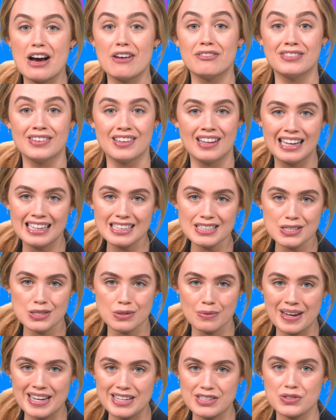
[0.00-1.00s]
of last
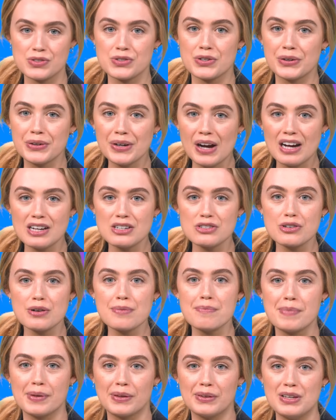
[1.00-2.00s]
week's
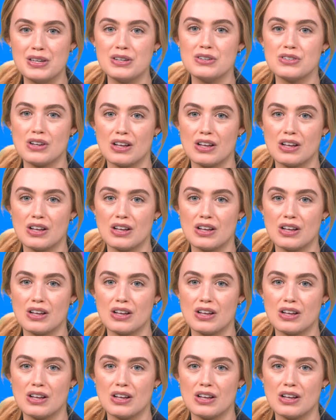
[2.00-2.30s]
$200 million